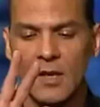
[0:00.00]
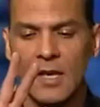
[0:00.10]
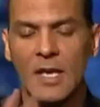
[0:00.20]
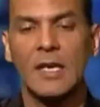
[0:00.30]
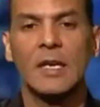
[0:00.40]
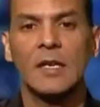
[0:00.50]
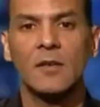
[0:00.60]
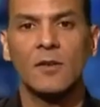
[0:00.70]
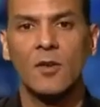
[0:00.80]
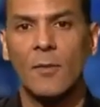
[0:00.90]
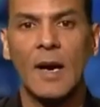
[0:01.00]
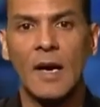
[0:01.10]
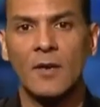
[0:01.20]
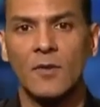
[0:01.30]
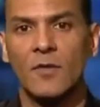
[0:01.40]
hitting your
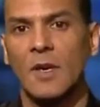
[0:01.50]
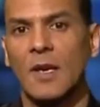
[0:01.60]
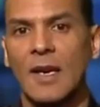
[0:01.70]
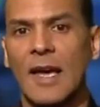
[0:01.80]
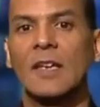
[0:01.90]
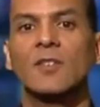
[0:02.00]
monitors. Lighting